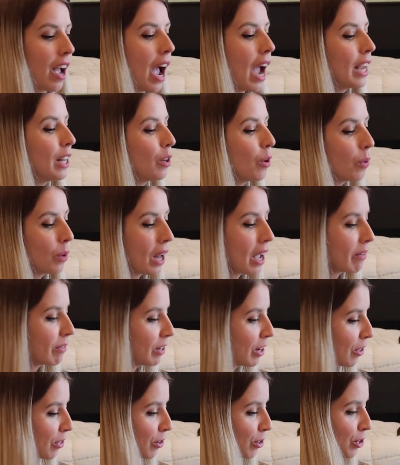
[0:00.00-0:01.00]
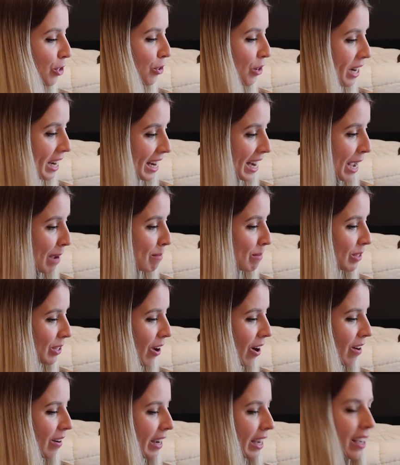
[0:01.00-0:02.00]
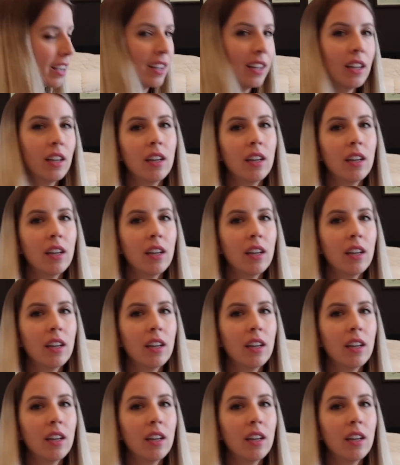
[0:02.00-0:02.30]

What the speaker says: I don't have another treat, I'm sorry.